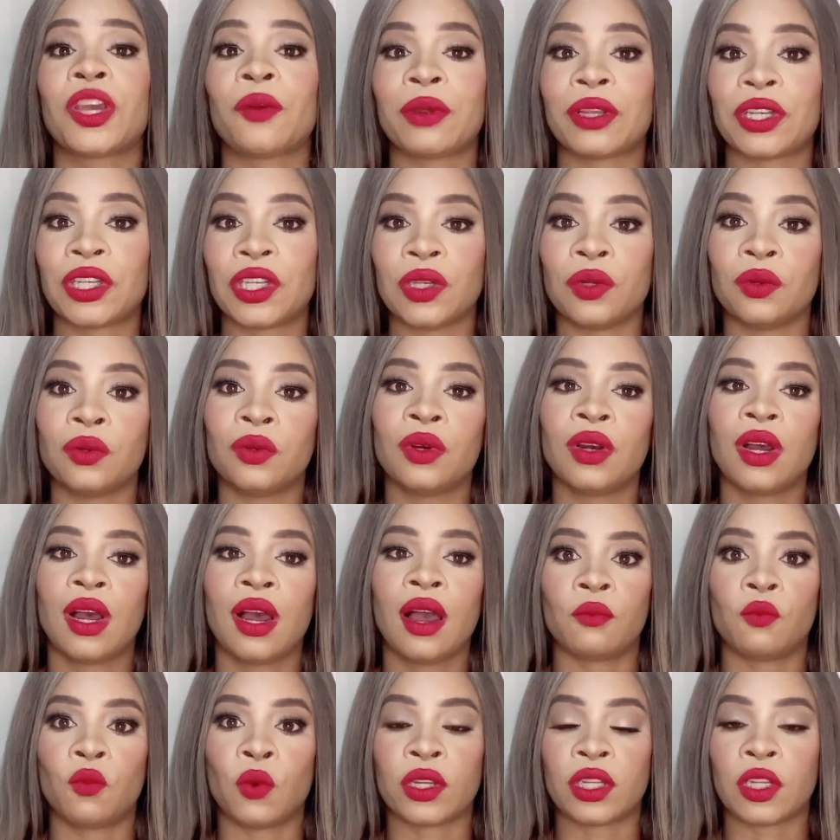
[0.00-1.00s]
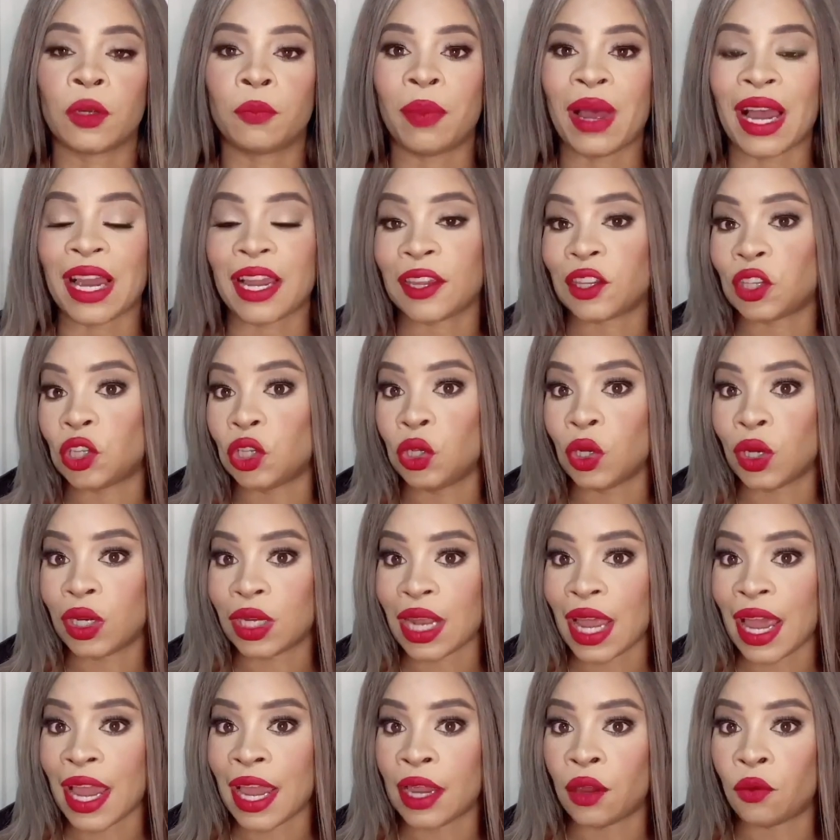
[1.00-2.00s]
with you what the package looked
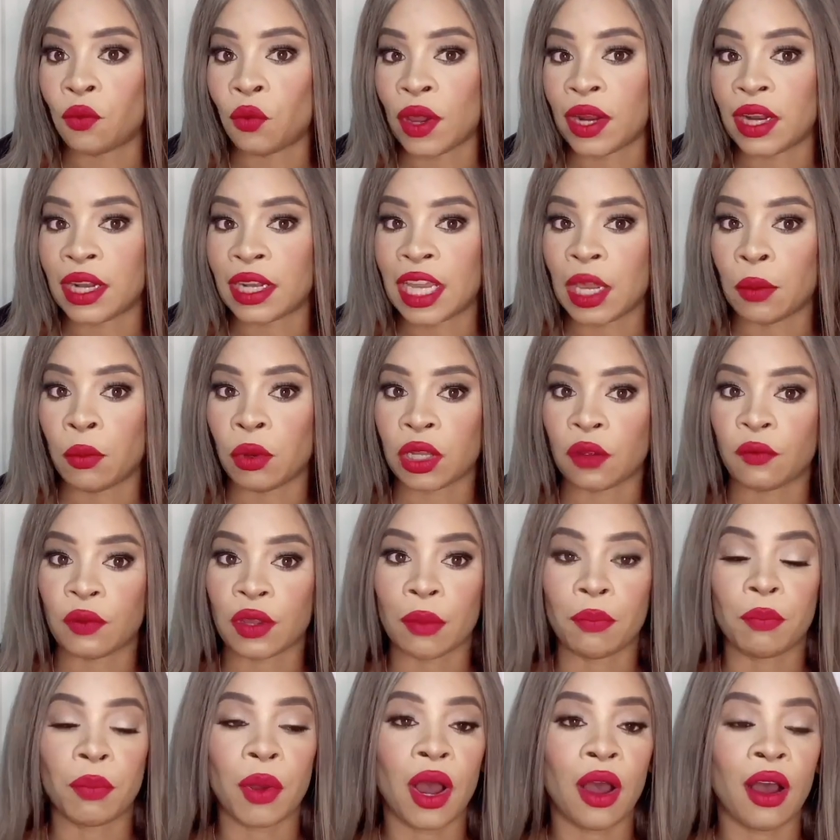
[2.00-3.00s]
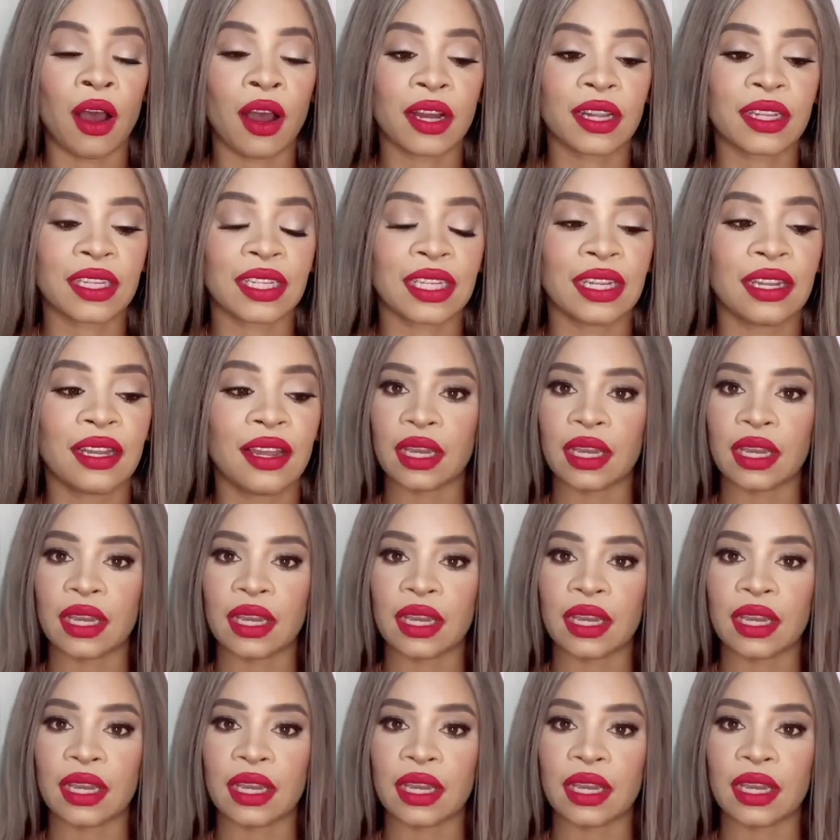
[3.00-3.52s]
like when it came out of the box.